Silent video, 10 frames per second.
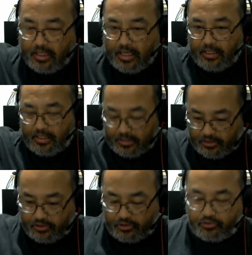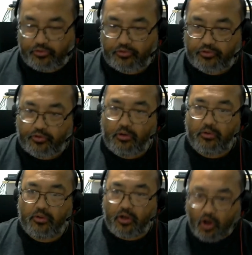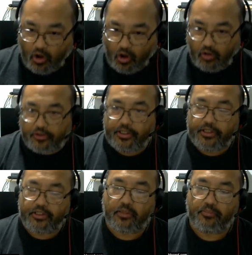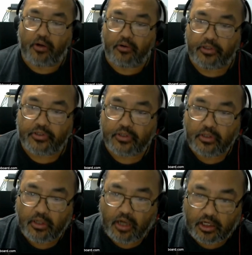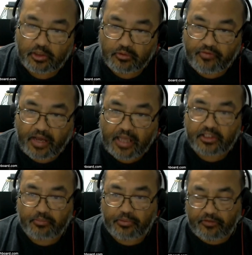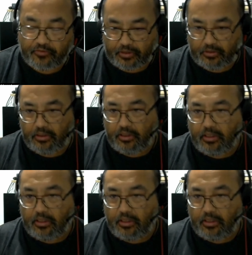and it's thrown all these components onto a vast debris field.